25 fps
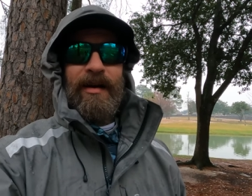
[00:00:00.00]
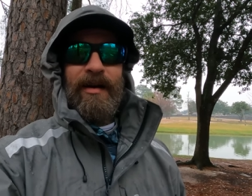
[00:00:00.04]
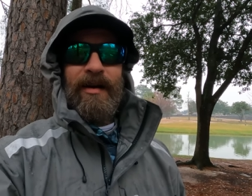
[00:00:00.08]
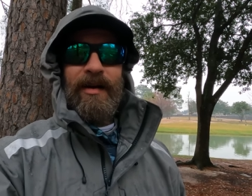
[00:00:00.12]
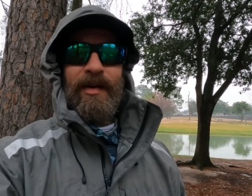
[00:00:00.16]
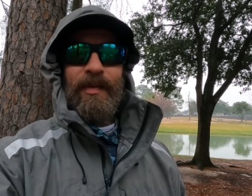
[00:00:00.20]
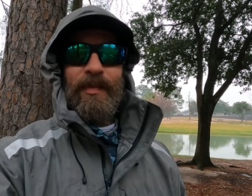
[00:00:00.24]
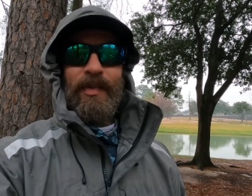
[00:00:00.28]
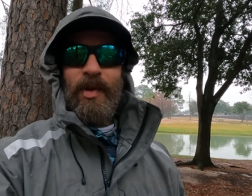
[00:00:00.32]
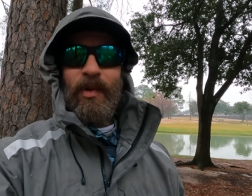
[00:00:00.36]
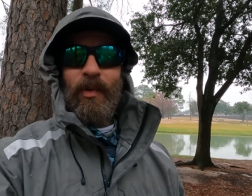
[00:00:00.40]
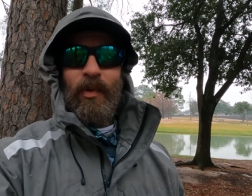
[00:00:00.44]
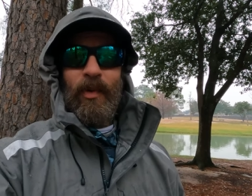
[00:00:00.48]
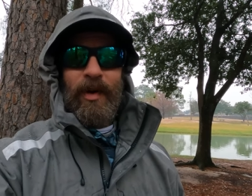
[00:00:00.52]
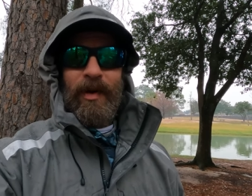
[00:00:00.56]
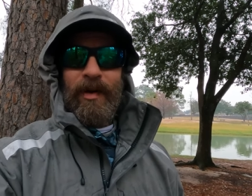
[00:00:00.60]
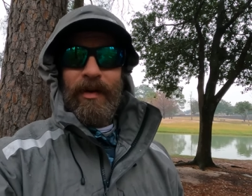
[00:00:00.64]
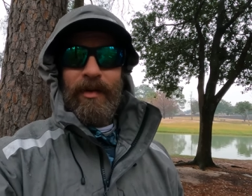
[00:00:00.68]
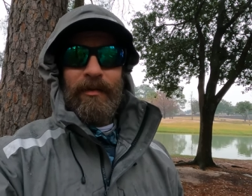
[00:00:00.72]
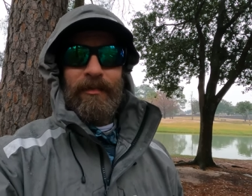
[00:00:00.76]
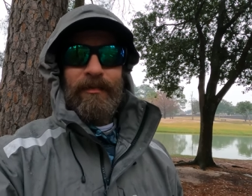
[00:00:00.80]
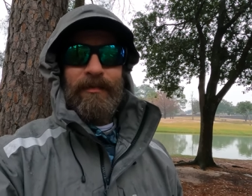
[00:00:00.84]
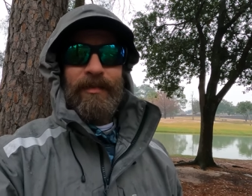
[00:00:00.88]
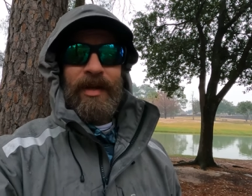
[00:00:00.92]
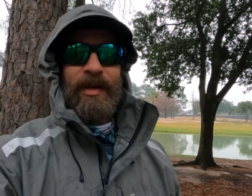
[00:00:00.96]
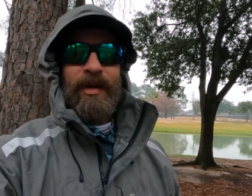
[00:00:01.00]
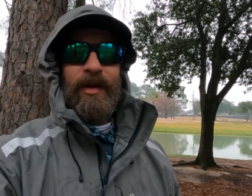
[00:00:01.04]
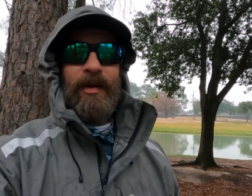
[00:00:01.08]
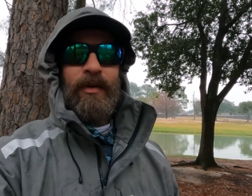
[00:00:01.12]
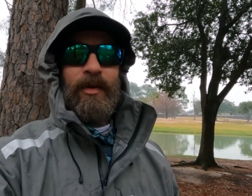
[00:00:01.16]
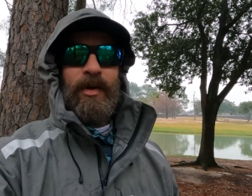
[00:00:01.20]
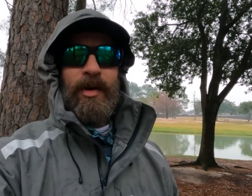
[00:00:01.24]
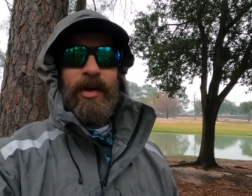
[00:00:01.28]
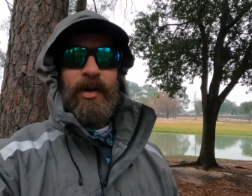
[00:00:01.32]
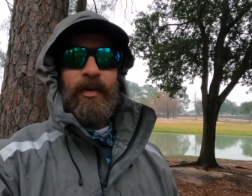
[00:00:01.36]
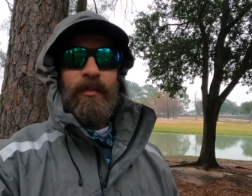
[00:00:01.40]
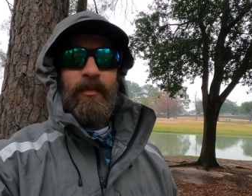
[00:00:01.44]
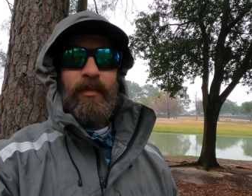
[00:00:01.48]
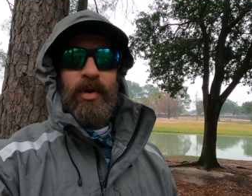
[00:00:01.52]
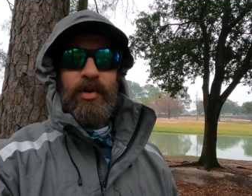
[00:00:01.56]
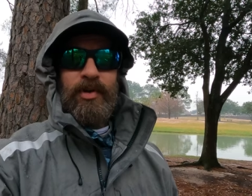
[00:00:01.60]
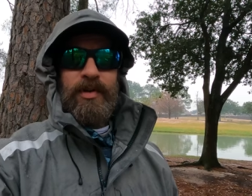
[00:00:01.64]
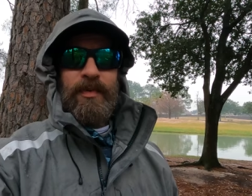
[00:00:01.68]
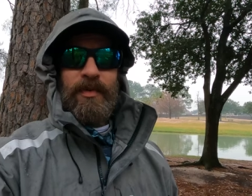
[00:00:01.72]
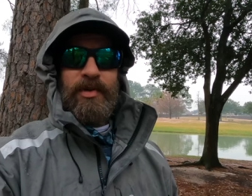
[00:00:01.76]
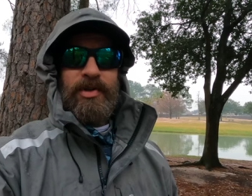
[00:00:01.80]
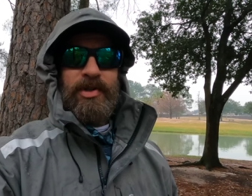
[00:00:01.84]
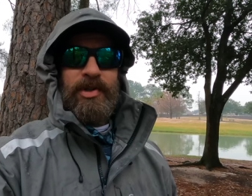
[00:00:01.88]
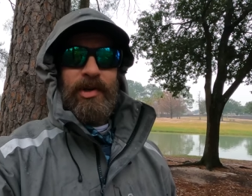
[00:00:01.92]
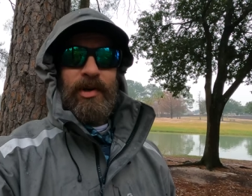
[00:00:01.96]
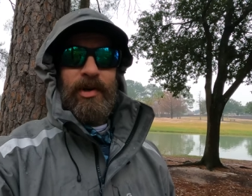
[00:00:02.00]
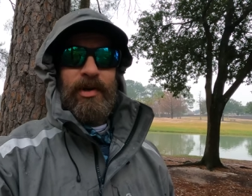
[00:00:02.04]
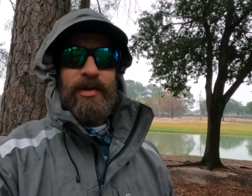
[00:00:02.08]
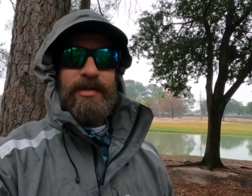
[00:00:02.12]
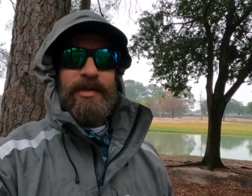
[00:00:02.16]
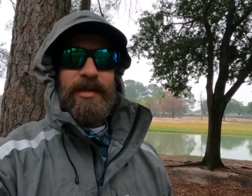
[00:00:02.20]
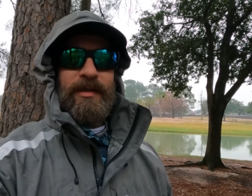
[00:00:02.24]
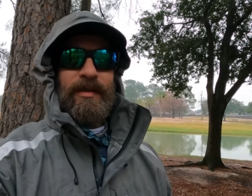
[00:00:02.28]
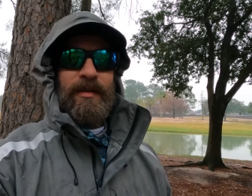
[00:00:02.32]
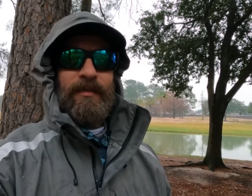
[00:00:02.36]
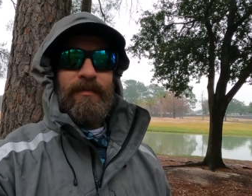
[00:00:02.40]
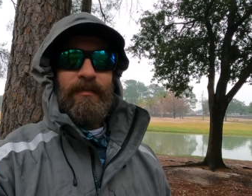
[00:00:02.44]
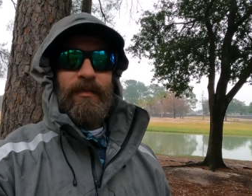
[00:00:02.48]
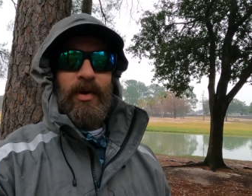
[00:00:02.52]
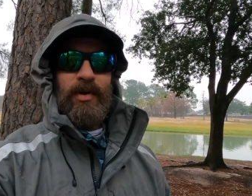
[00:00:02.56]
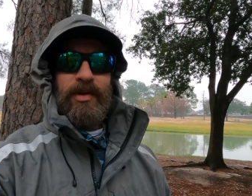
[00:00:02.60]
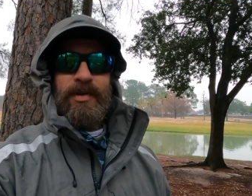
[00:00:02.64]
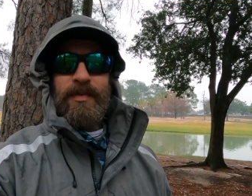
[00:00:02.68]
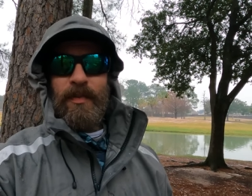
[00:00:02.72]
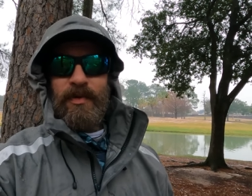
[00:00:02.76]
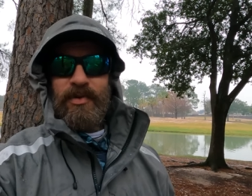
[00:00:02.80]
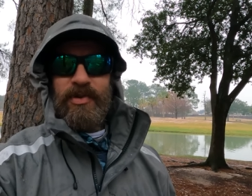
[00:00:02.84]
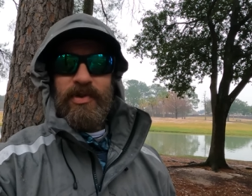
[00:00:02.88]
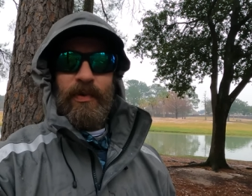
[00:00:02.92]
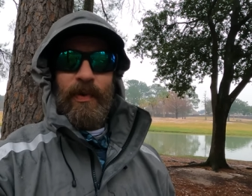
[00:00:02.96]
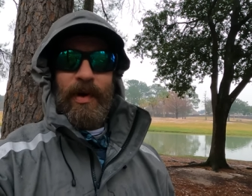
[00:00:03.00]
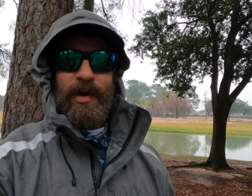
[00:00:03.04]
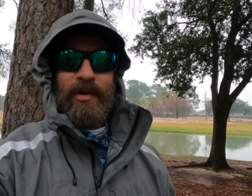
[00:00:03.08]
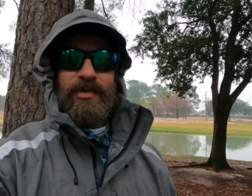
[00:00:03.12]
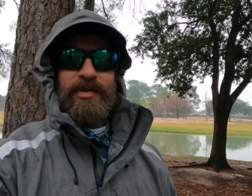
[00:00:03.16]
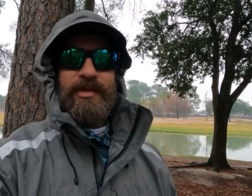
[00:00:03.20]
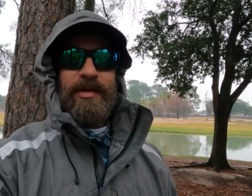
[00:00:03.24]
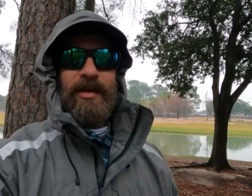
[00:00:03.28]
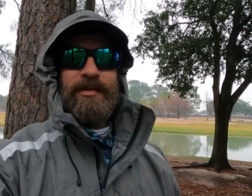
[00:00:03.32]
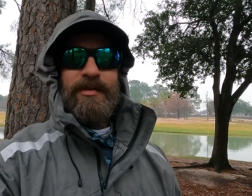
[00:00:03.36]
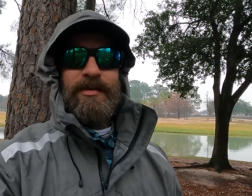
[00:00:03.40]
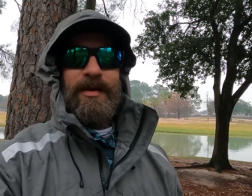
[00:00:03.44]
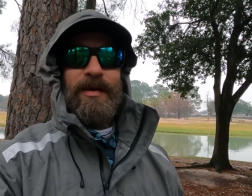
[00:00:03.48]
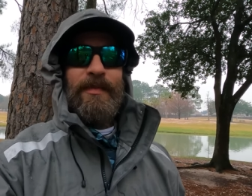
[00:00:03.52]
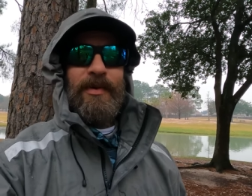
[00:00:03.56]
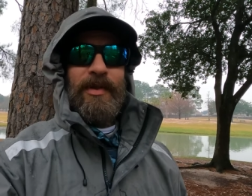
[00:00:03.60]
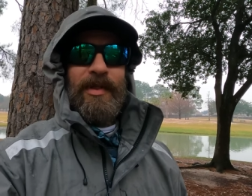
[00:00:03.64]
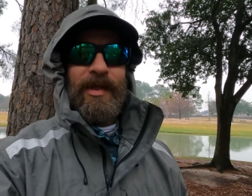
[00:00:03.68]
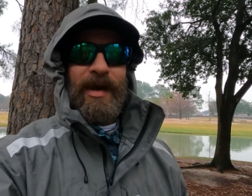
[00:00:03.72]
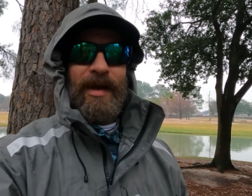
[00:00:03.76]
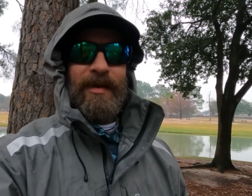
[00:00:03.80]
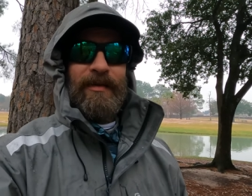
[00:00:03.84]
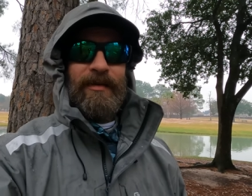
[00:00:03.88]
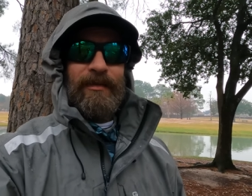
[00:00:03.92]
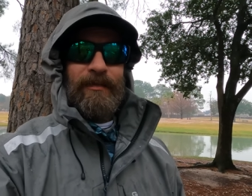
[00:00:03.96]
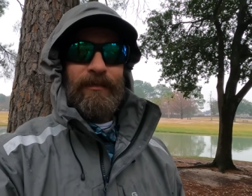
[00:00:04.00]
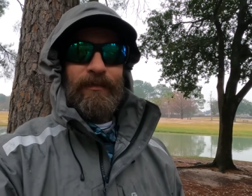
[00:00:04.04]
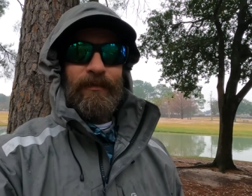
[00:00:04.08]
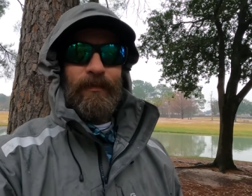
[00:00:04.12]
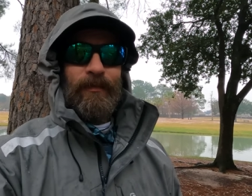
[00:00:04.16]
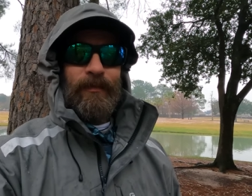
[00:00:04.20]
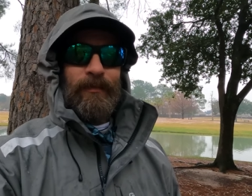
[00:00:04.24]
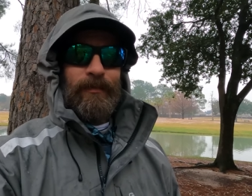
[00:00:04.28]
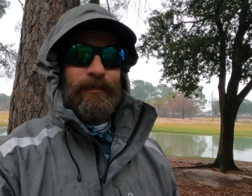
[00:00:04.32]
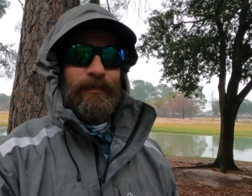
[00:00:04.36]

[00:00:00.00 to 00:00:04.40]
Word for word: Uh, they'll wear, you know, multiple shirts and then multiple sweaters on top of that, and,